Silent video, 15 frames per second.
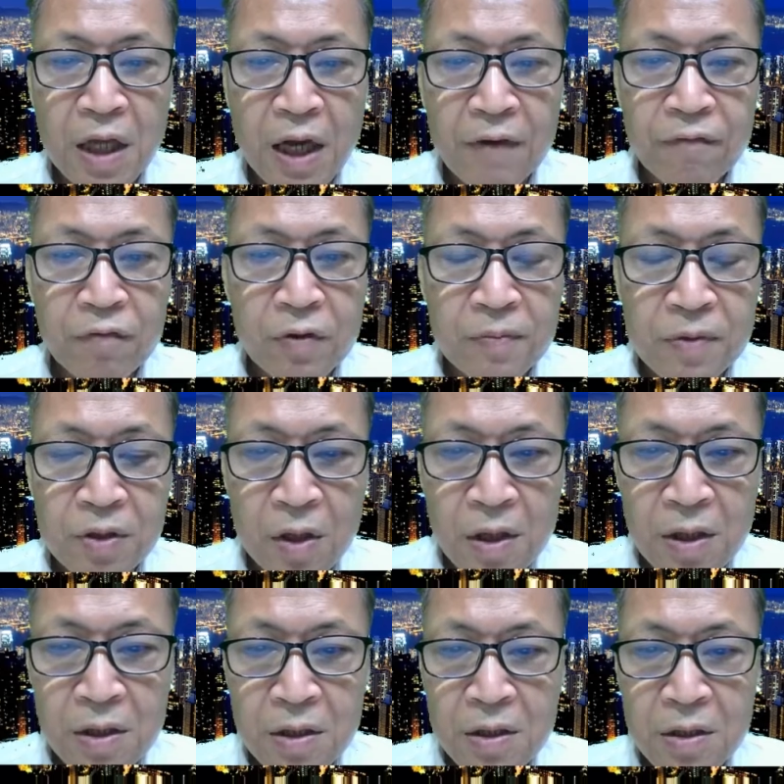rooms,
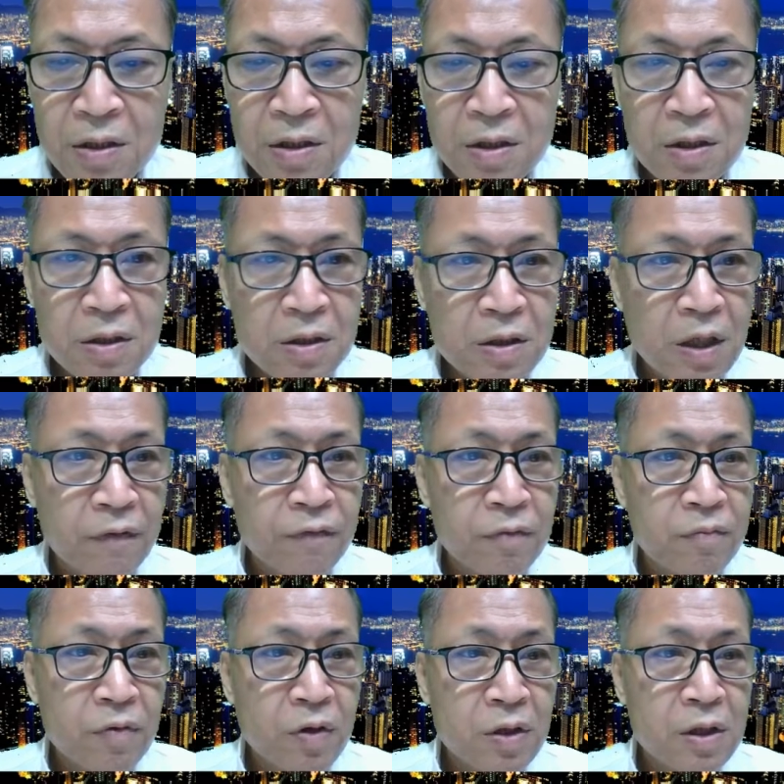locker. Staff room
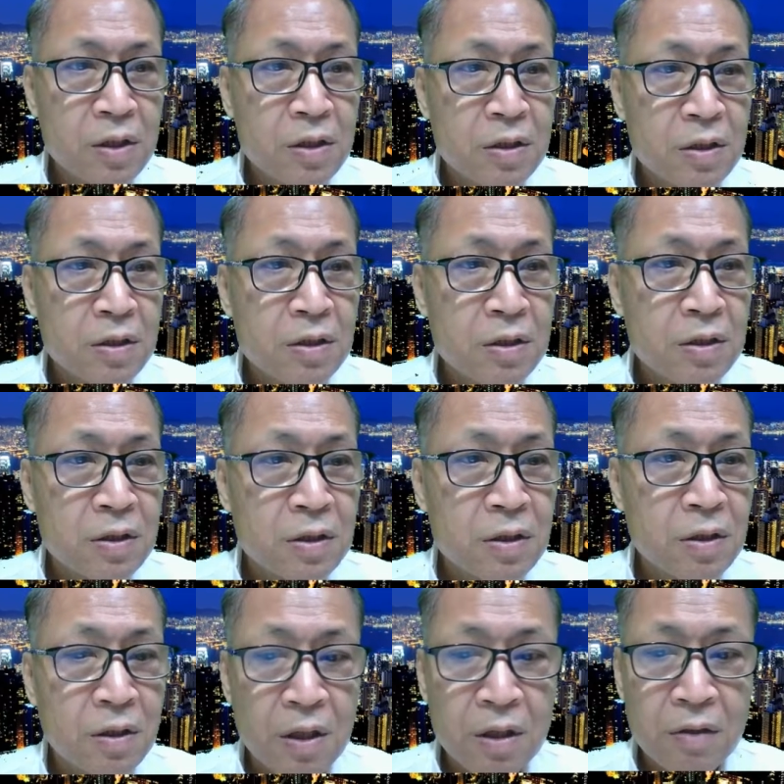lockers.
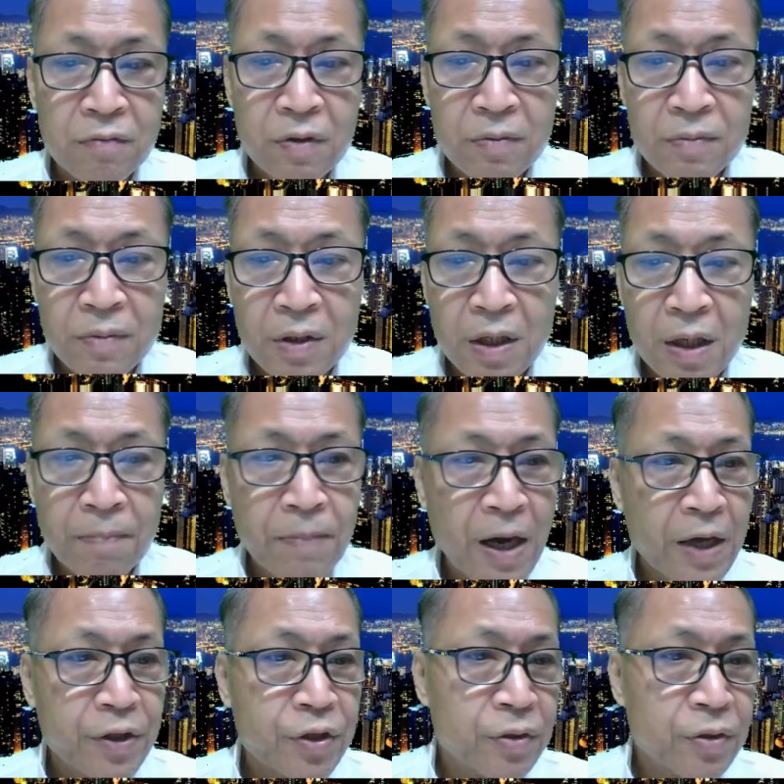Locker room. Patio.